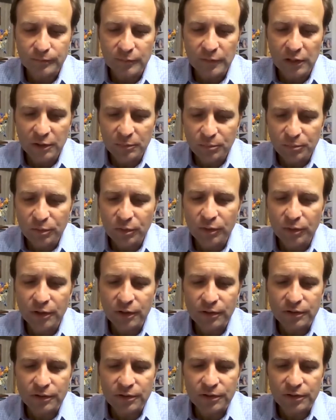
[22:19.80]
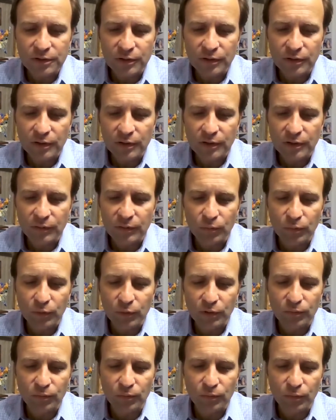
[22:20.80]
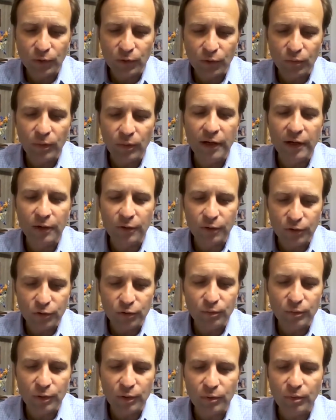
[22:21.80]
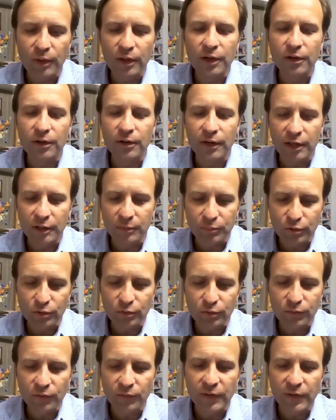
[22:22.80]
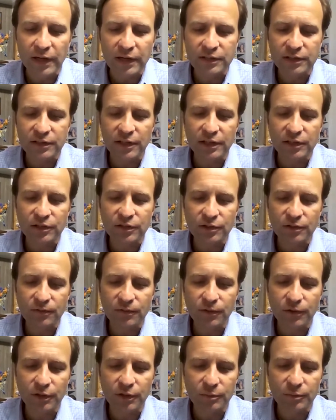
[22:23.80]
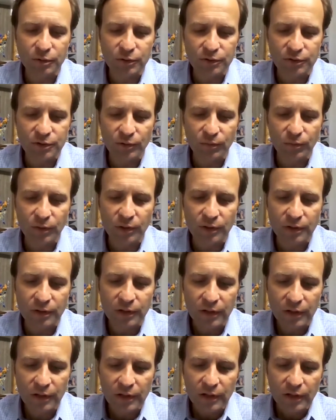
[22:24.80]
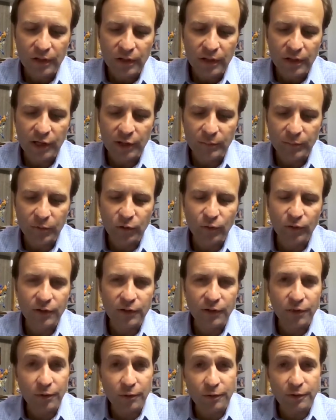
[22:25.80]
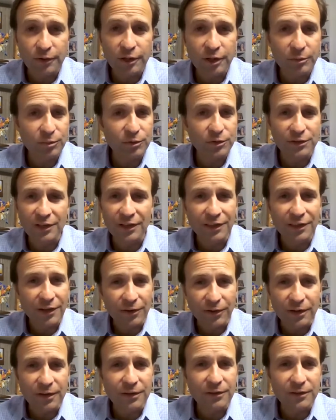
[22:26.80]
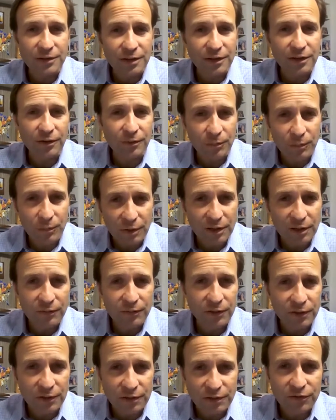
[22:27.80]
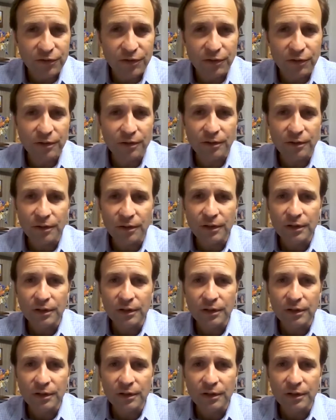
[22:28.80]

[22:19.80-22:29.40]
employers would require or do require a proof of vaccination for in-person work. Only 13% there said they would even consider